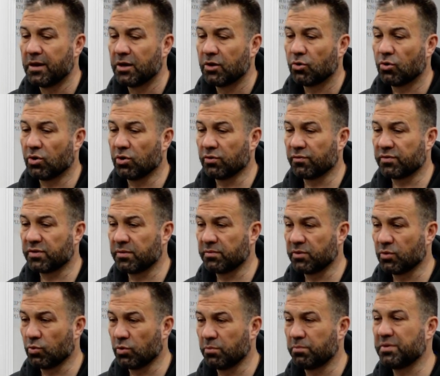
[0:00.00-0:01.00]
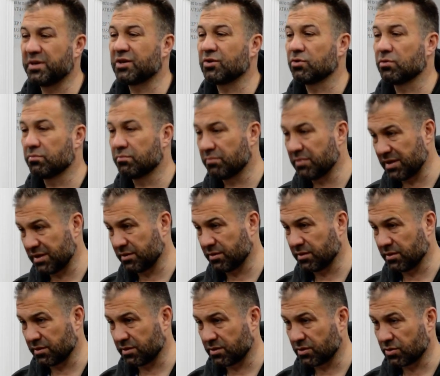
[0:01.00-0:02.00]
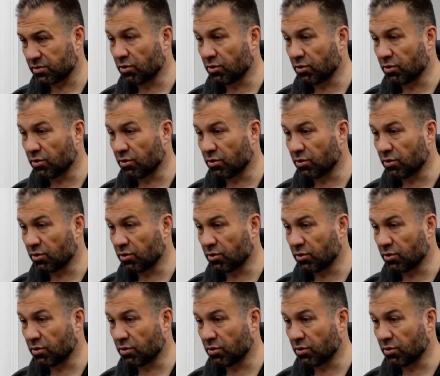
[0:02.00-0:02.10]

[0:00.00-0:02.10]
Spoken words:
All of them, they will be commanded,